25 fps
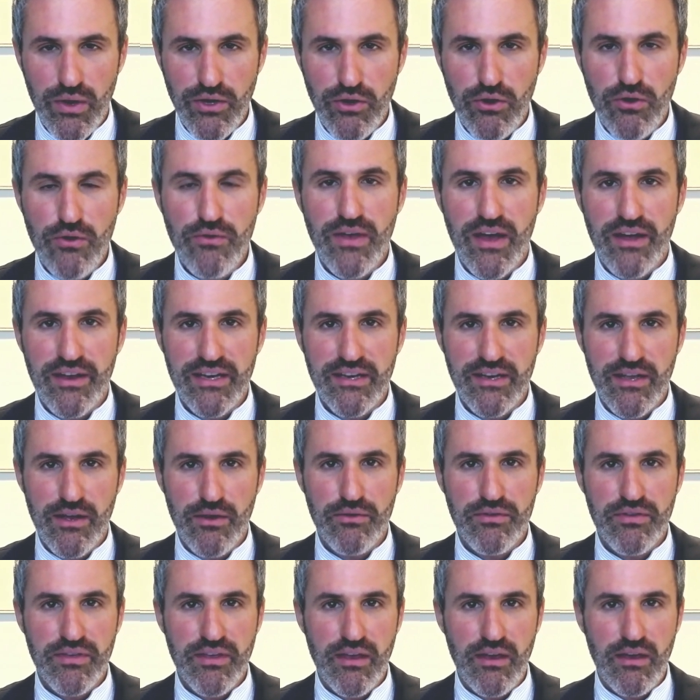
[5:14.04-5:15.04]
We know that in
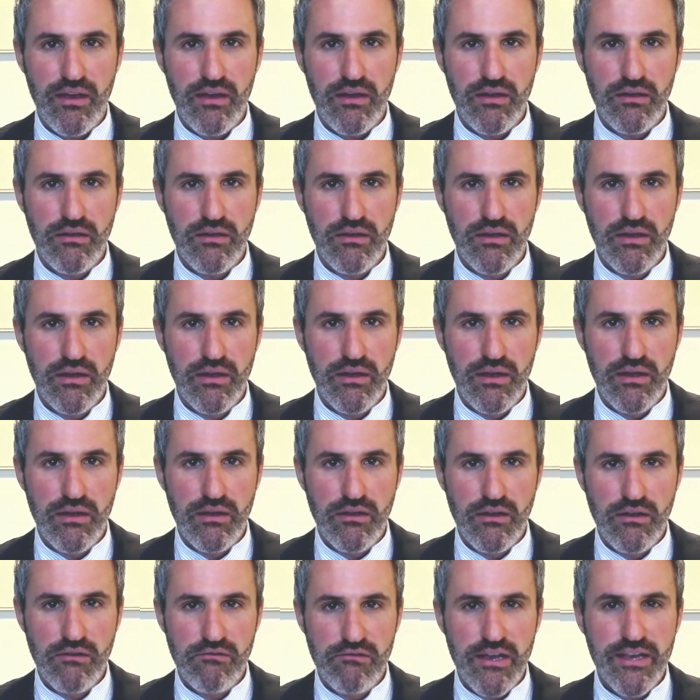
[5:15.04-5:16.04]
healthcare.
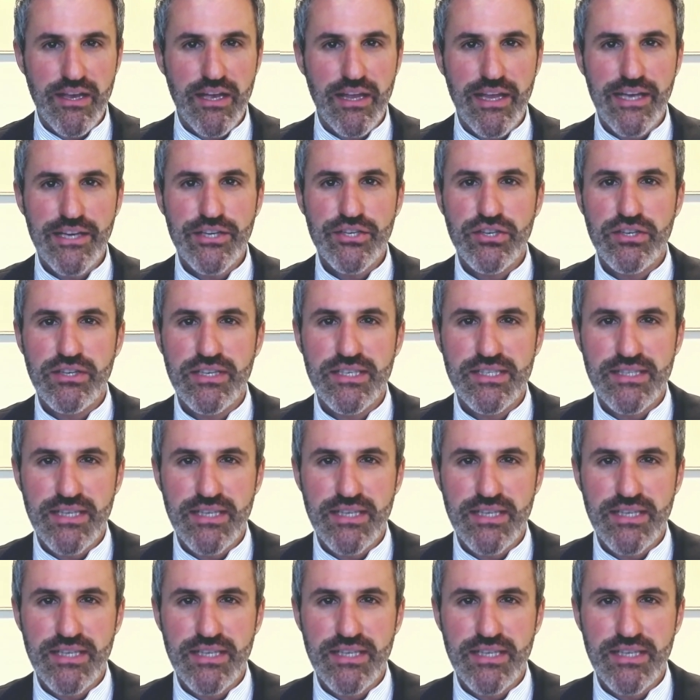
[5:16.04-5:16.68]
Regulation